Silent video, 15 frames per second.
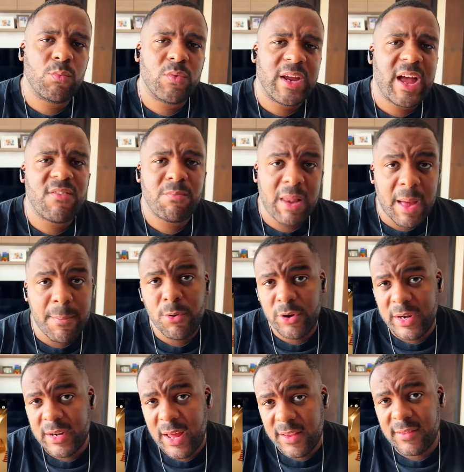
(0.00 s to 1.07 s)
We have black
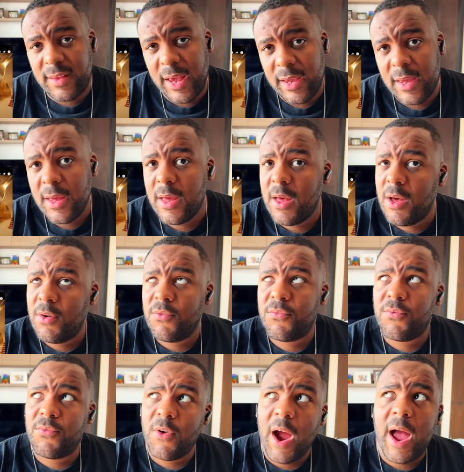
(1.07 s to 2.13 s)
pudding that's like
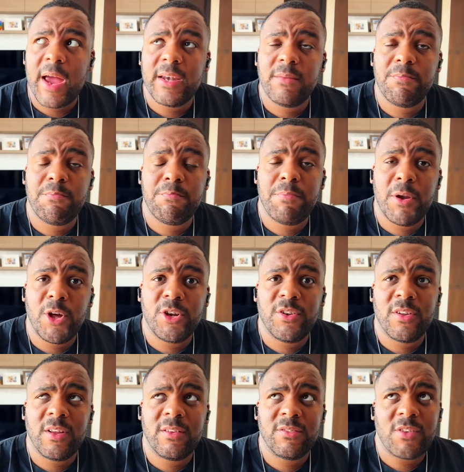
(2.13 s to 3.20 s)
fried blood
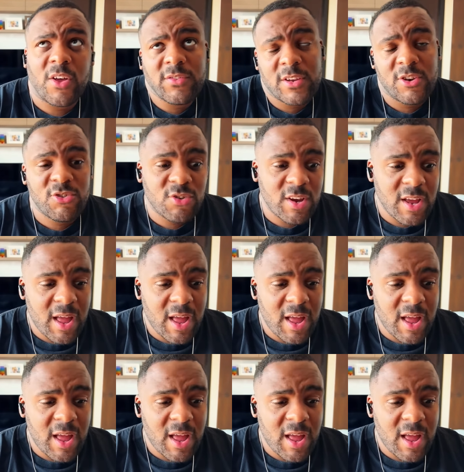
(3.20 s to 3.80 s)
sausage.